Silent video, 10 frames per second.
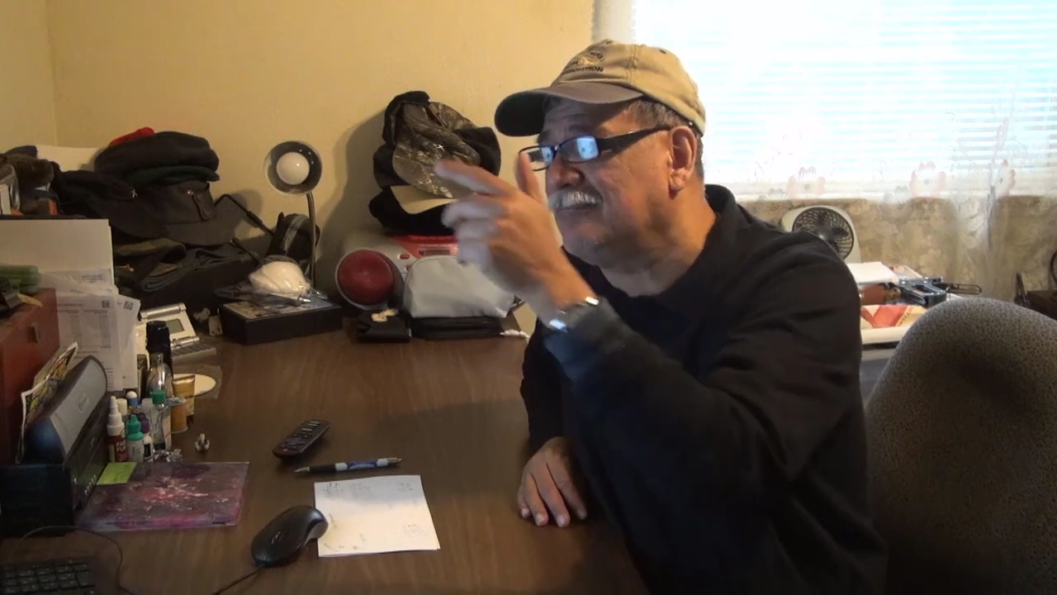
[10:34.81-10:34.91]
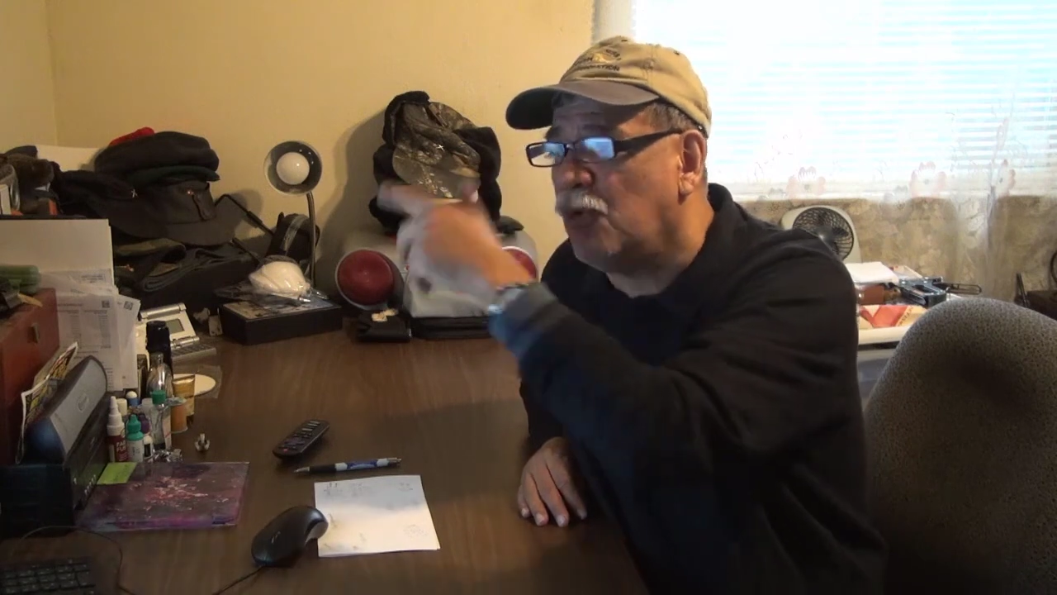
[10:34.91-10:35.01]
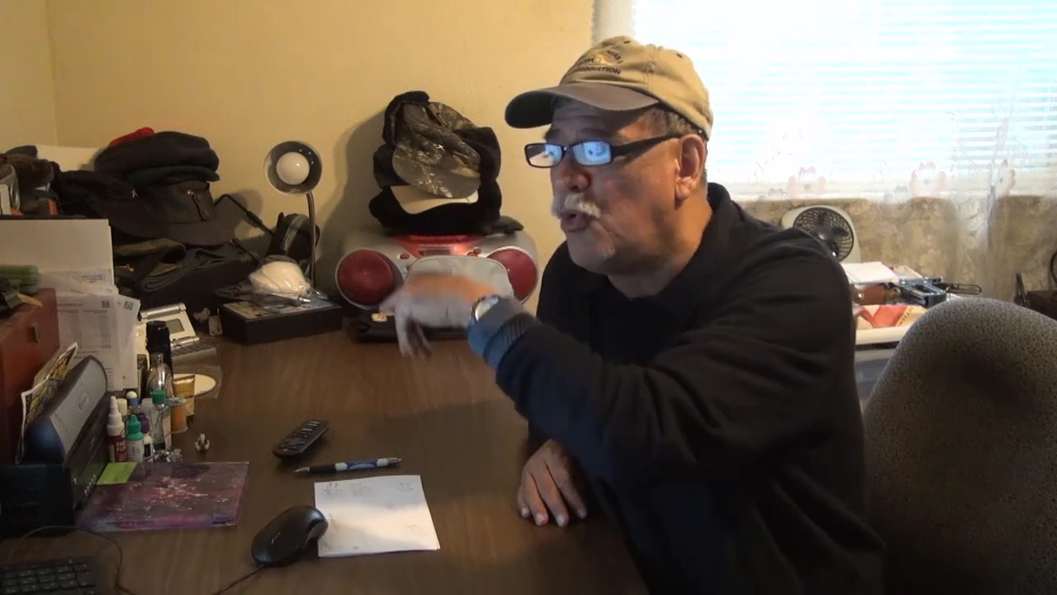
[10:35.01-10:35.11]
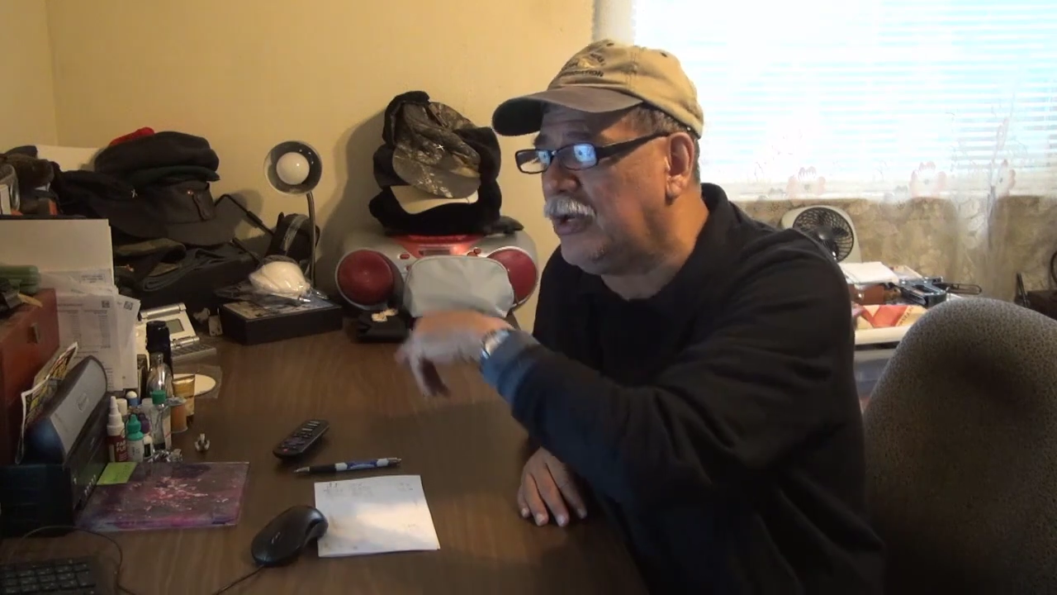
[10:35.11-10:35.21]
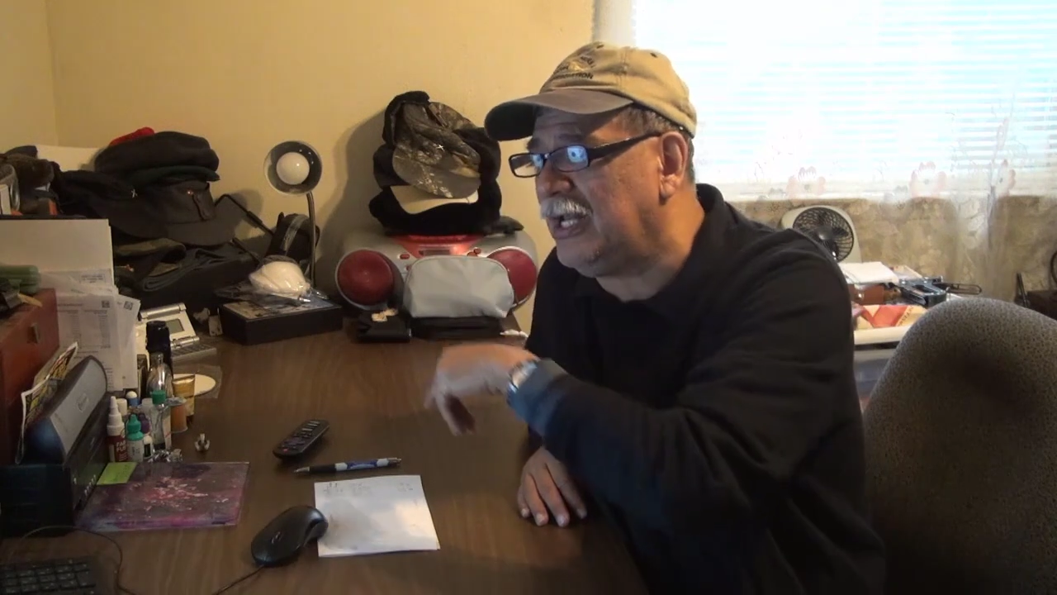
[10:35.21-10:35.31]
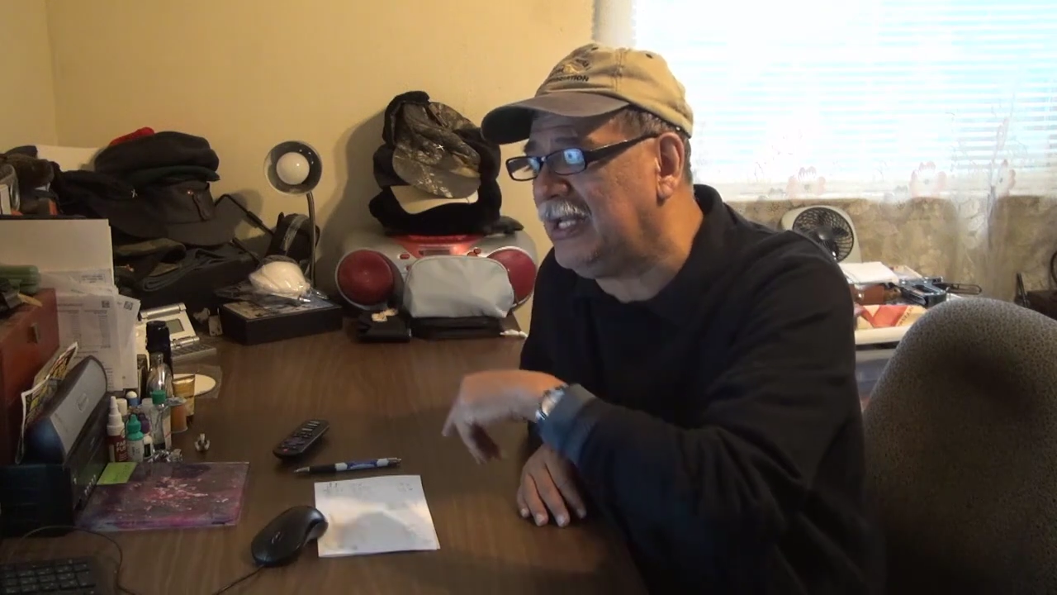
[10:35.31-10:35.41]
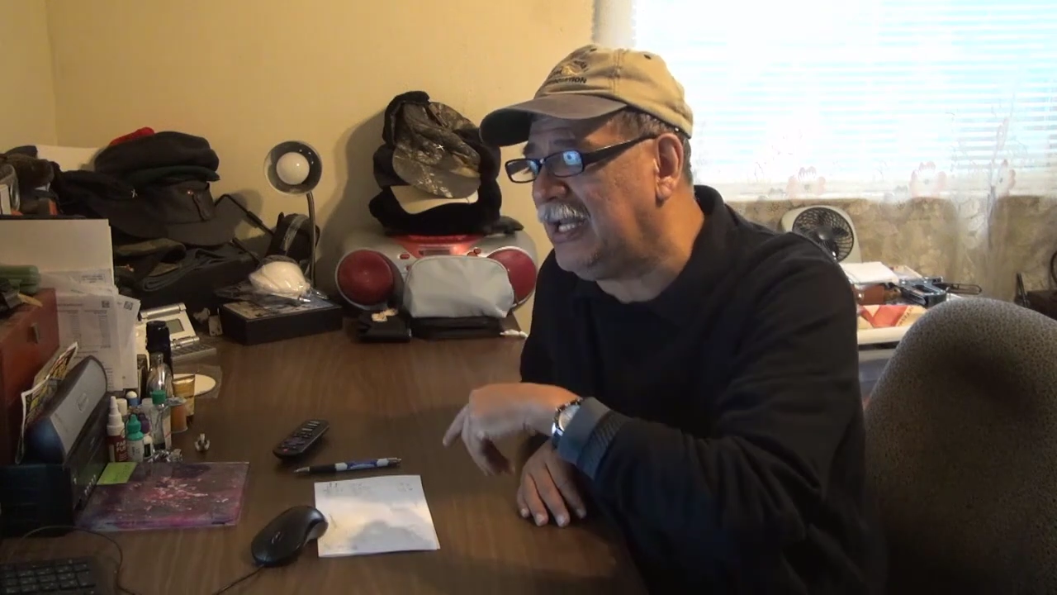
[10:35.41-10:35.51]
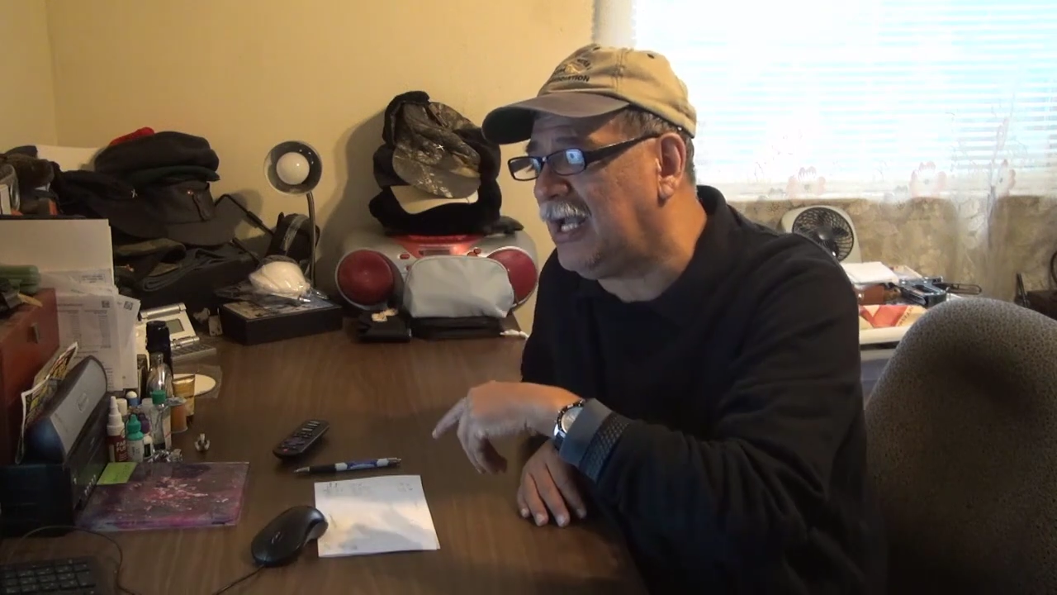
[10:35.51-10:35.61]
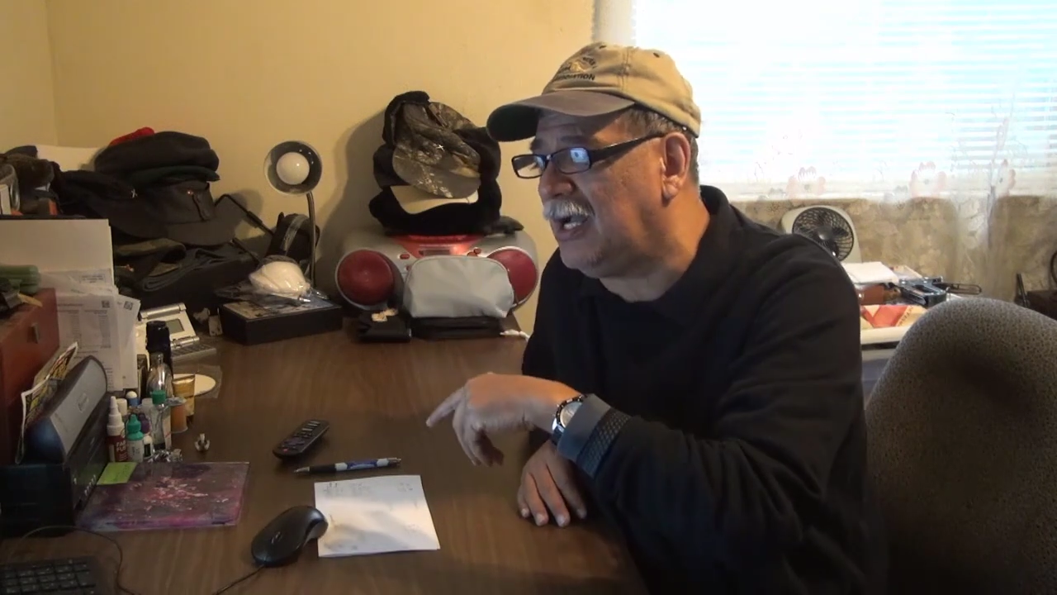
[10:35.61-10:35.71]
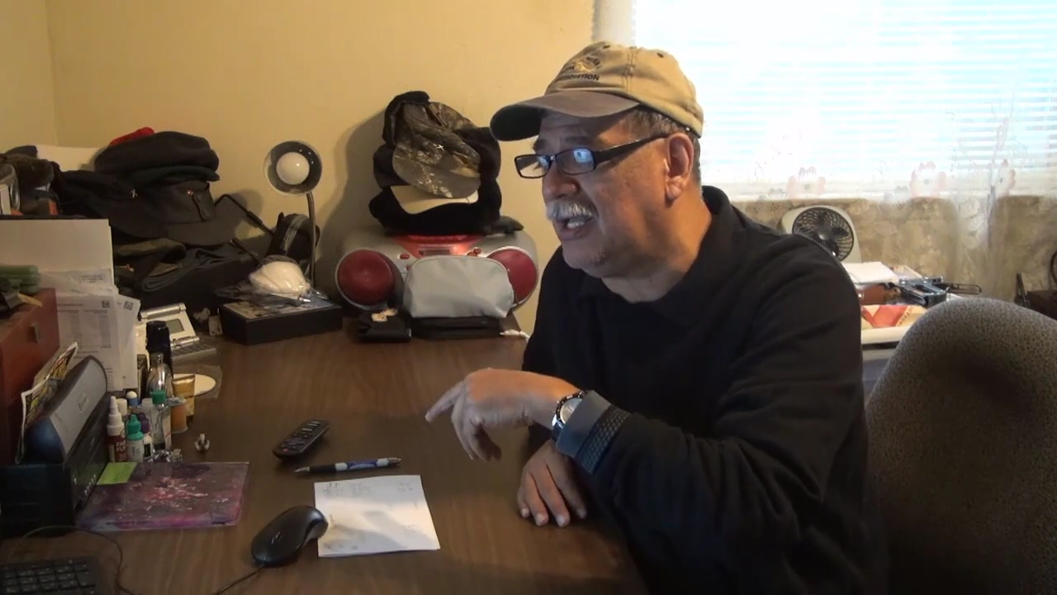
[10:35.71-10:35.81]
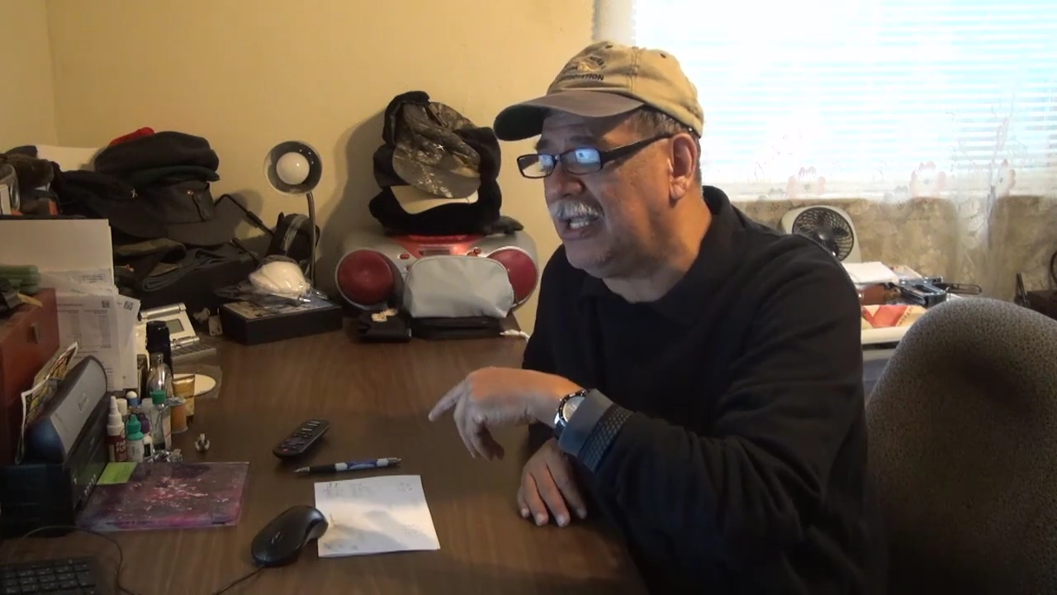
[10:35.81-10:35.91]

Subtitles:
more than the